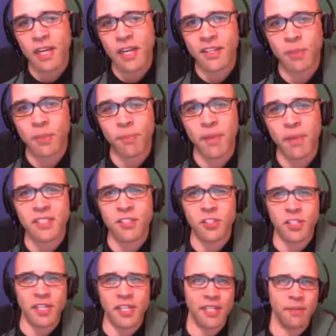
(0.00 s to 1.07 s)
about
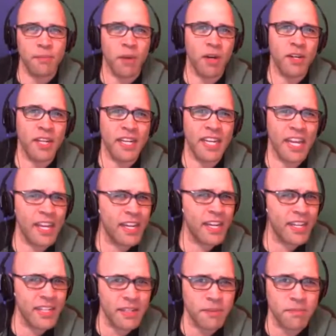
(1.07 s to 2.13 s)
messaging and marketing
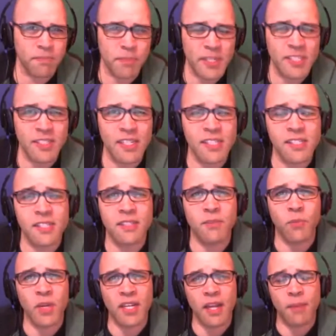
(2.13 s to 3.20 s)
and business and
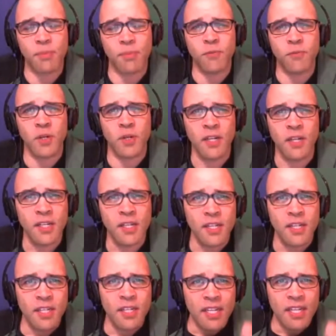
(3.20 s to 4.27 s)
whatnot before.
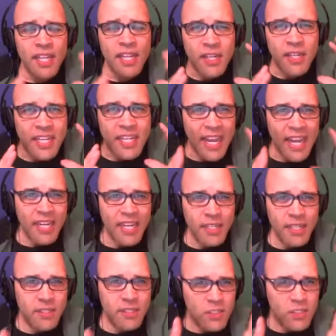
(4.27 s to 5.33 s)

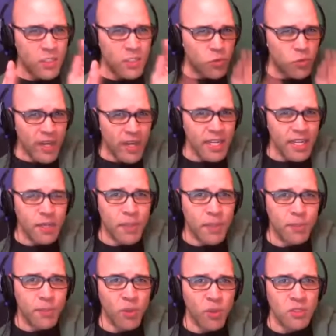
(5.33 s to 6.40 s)
Getting straight into
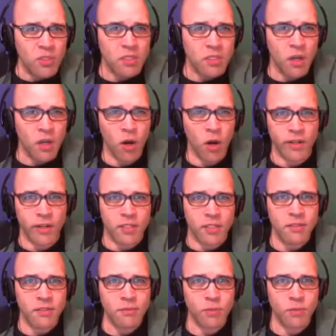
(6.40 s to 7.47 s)
people's heart
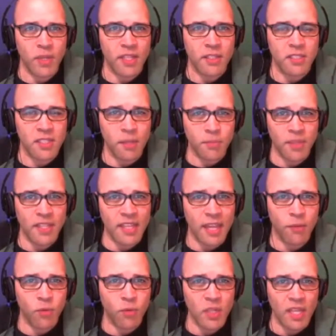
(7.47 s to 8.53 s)
with something they
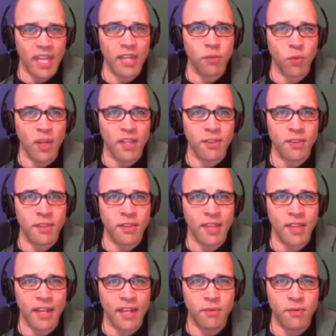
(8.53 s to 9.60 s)
relate with. With
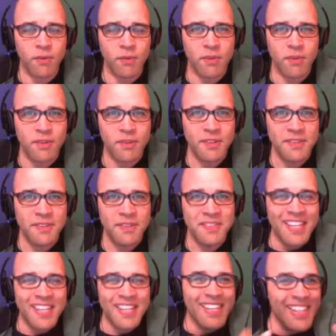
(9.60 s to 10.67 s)
copyrighted characters.
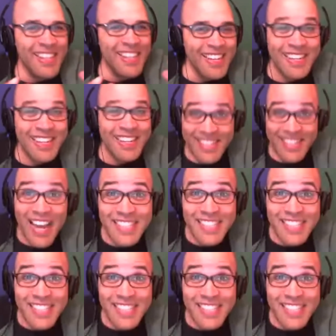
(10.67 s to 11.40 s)
Yes,